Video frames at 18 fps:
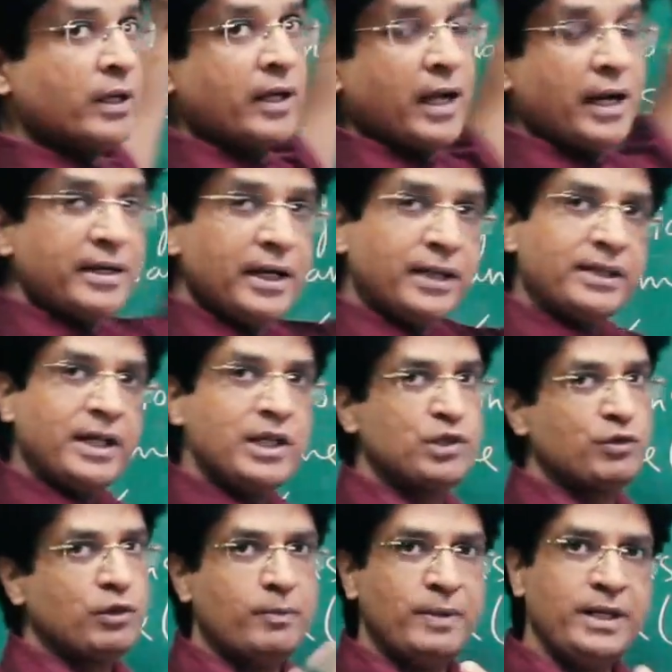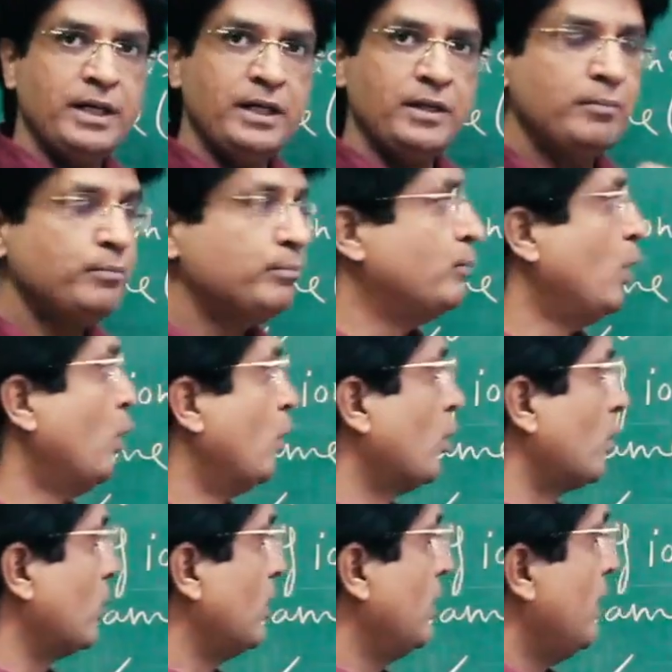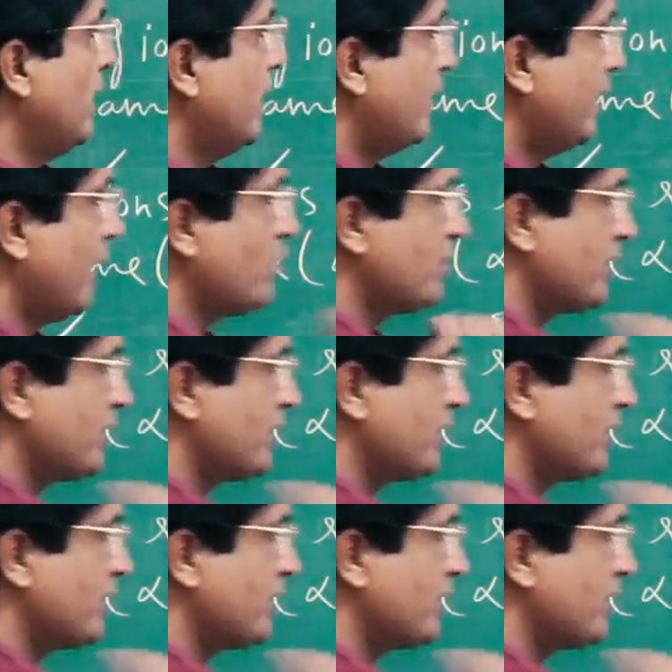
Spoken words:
conductance will be more. Now